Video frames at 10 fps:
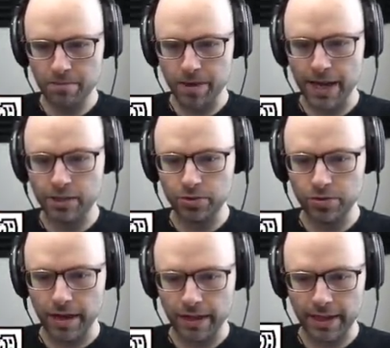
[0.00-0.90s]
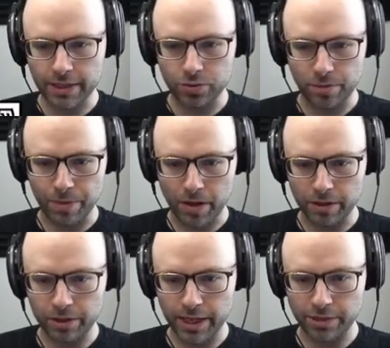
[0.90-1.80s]
But I'd like to
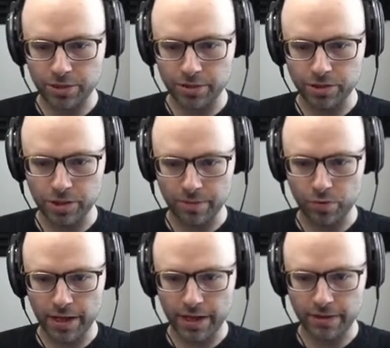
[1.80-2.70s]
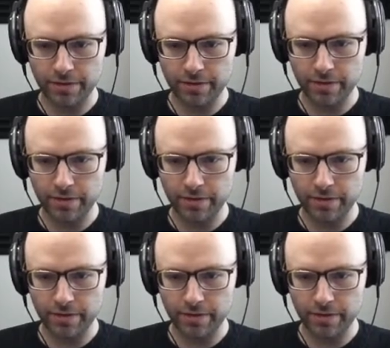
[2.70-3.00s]
apologize to the Subway